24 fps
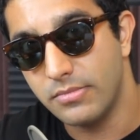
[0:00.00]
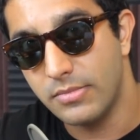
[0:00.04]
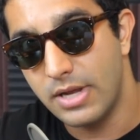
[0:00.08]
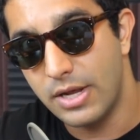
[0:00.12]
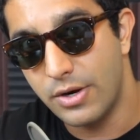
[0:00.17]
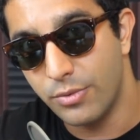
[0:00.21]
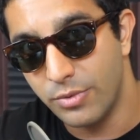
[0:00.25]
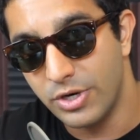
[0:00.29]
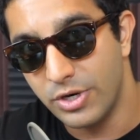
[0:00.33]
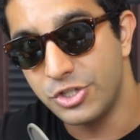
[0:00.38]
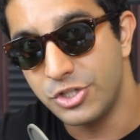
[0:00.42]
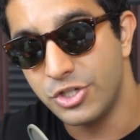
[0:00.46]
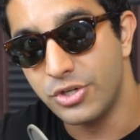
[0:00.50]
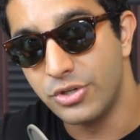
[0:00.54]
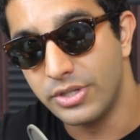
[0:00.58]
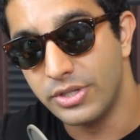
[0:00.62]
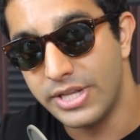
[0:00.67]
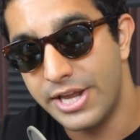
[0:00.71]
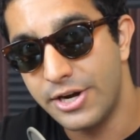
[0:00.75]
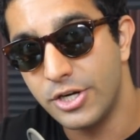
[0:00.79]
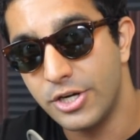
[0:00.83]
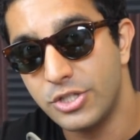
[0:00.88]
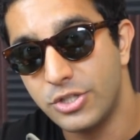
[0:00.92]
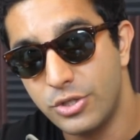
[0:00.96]
original
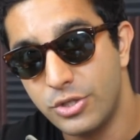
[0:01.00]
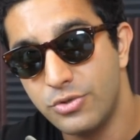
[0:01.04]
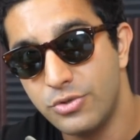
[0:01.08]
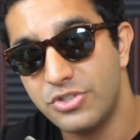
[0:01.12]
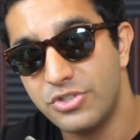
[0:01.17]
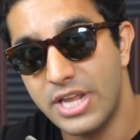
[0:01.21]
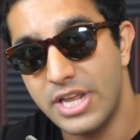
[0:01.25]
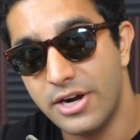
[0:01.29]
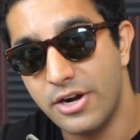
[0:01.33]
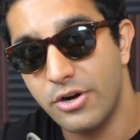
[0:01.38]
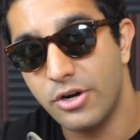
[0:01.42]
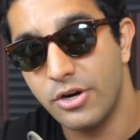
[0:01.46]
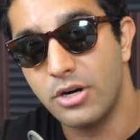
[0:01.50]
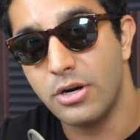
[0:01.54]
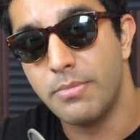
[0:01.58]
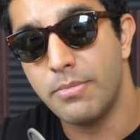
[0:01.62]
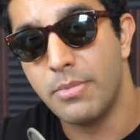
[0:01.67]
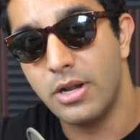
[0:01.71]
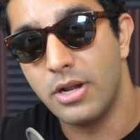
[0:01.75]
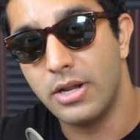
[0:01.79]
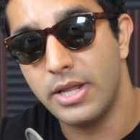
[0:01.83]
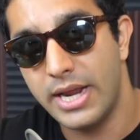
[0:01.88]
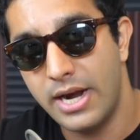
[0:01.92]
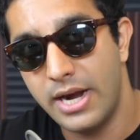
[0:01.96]
letter to Senator
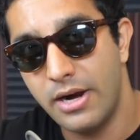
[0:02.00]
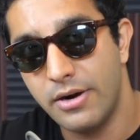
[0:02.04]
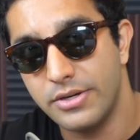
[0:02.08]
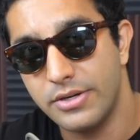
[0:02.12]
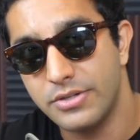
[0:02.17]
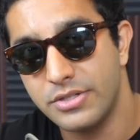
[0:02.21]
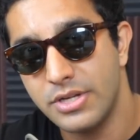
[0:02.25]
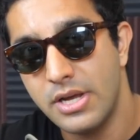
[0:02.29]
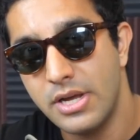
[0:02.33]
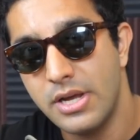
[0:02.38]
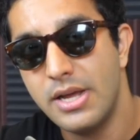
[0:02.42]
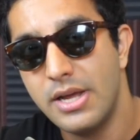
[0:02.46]
Kamala Harris,